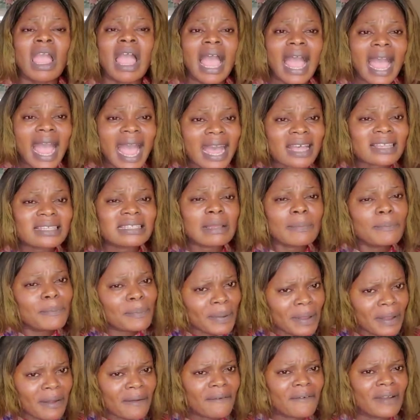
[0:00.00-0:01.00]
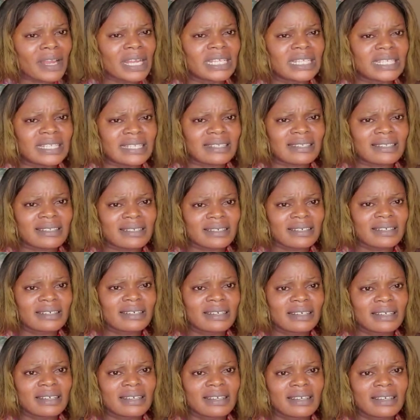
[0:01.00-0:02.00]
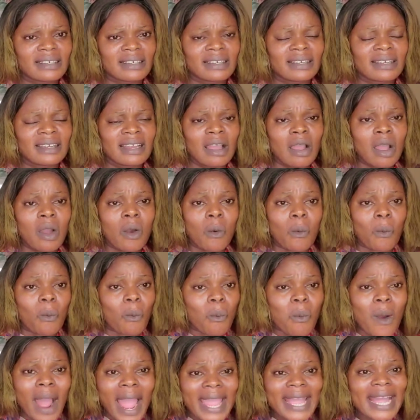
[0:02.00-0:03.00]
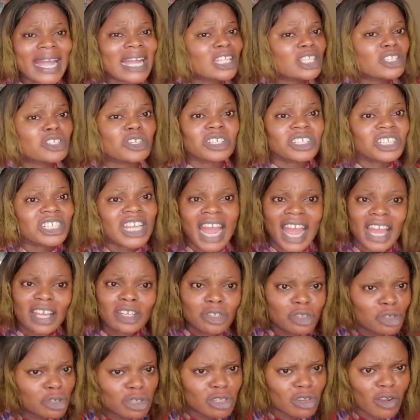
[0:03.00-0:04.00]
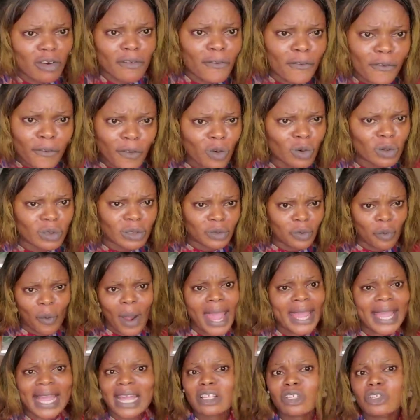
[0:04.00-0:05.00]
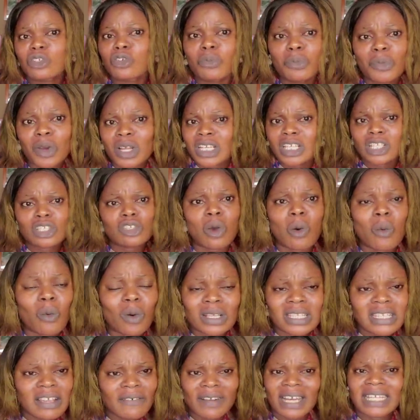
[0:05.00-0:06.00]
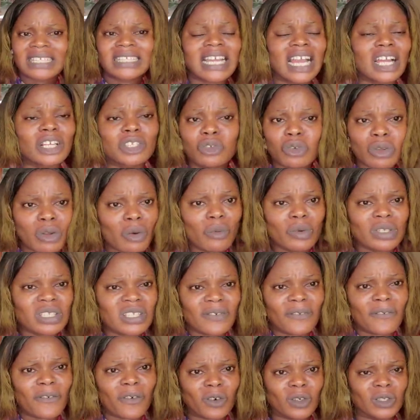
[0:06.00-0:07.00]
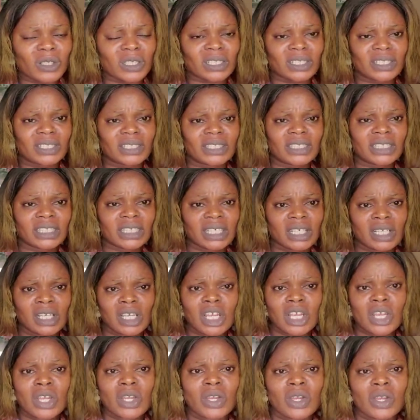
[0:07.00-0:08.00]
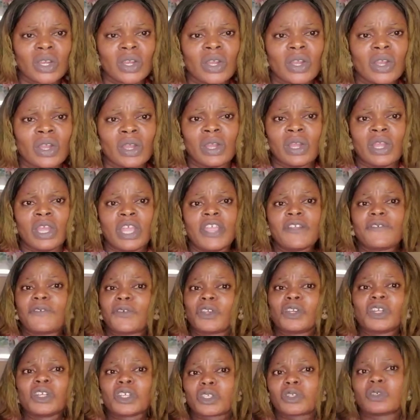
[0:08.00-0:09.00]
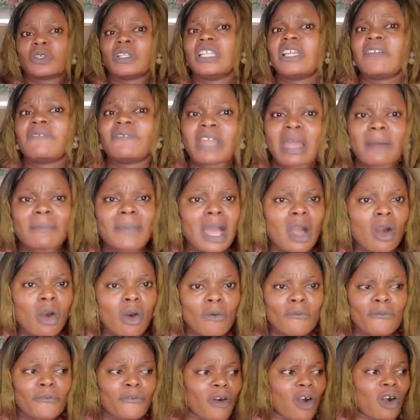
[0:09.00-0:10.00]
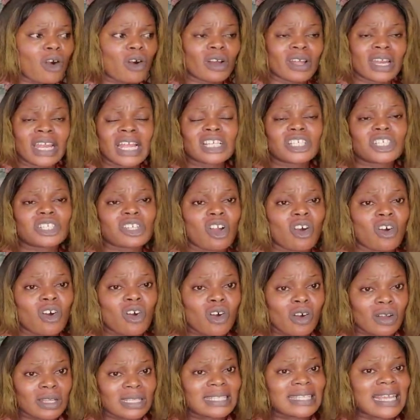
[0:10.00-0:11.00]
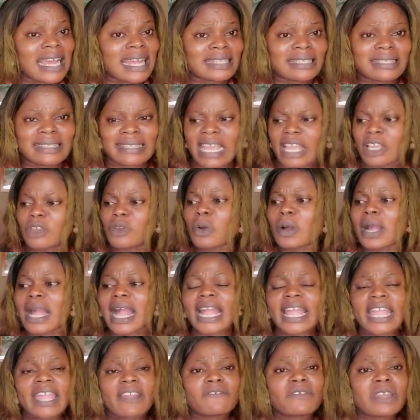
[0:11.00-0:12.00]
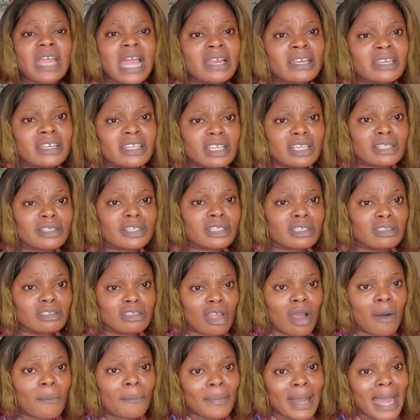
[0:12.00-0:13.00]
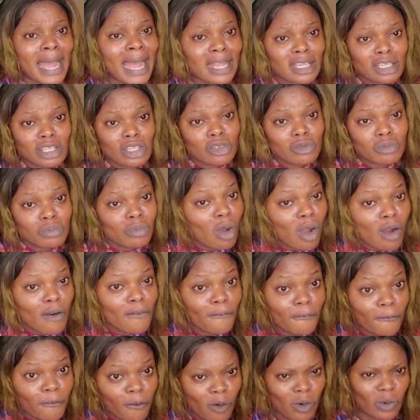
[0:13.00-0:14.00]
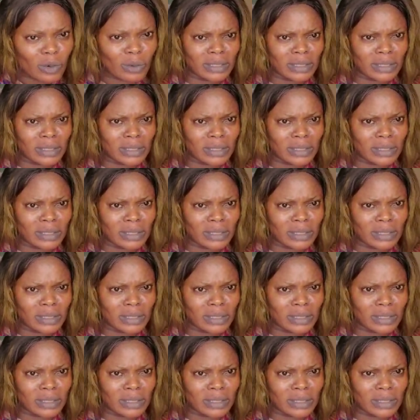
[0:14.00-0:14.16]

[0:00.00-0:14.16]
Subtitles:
As a parent, why can't your child use your phone? Why can't you monitor whatever they are doing with phone? If you need to leave them at home for connection or contact, say, you can give them this normal small phone.